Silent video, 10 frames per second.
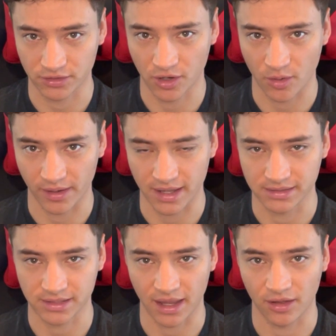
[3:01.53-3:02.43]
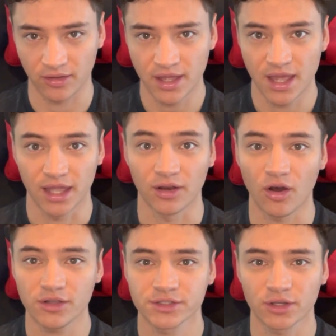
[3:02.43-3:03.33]
are going on sale, and
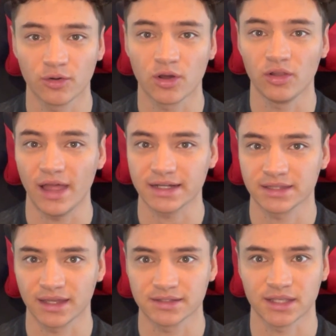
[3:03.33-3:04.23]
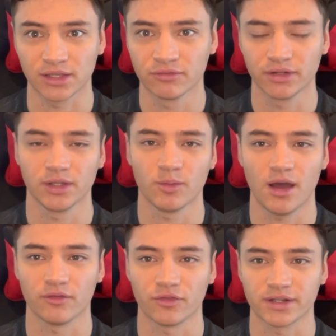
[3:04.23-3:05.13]
also collect things that you really
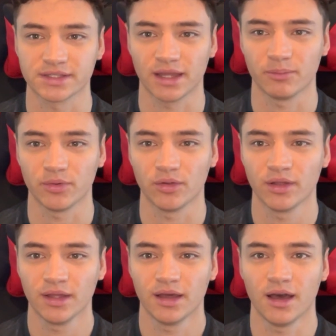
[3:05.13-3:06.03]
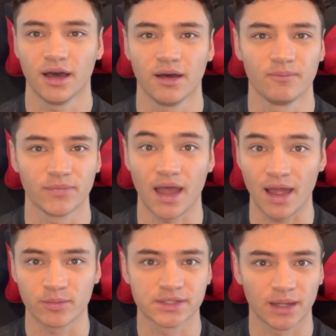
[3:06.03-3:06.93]
want. For example, um,
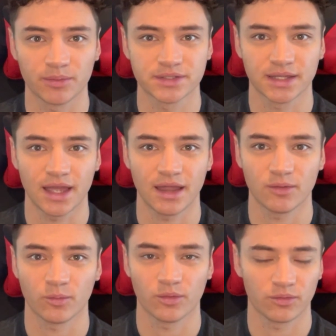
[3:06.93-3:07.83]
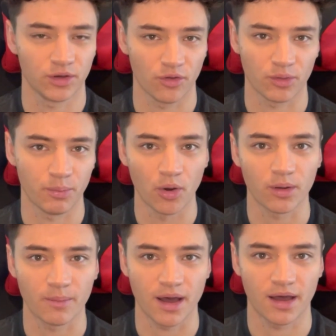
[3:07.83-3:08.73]
I was able to get you know the
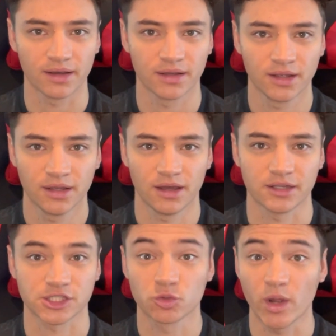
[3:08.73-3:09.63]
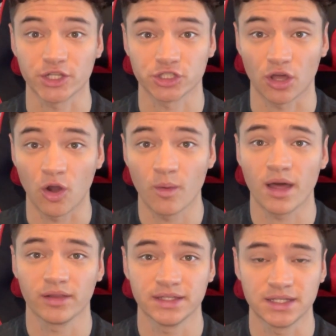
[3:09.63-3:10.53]
Pokemon uh, Switch, the
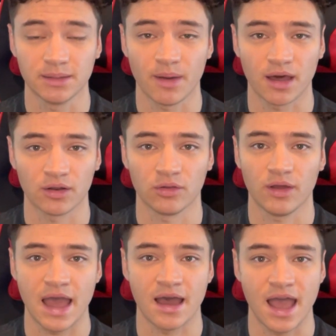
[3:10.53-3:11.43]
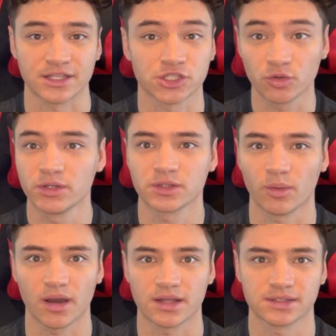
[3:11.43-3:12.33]
OLED model, uh, as soon as it
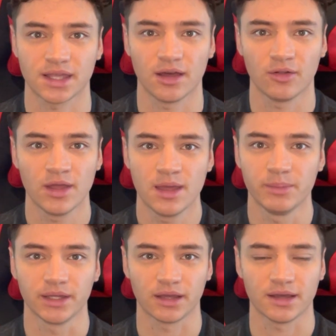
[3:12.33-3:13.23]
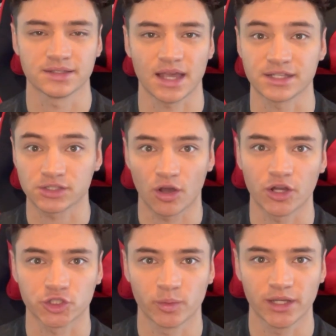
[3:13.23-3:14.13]
went on sale because I saw
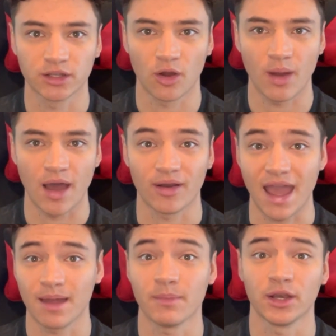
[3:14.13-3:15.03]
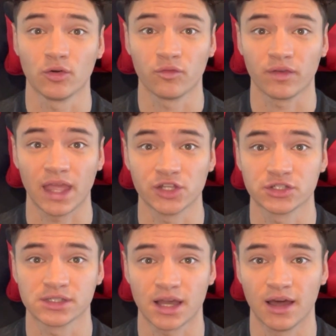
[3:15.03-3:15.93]
a tweet go out. I had my
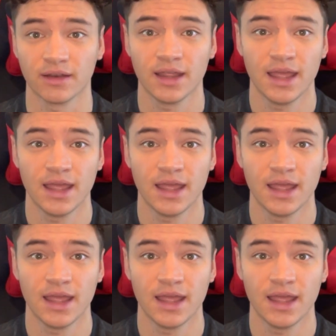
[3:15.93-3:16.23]
notifications on,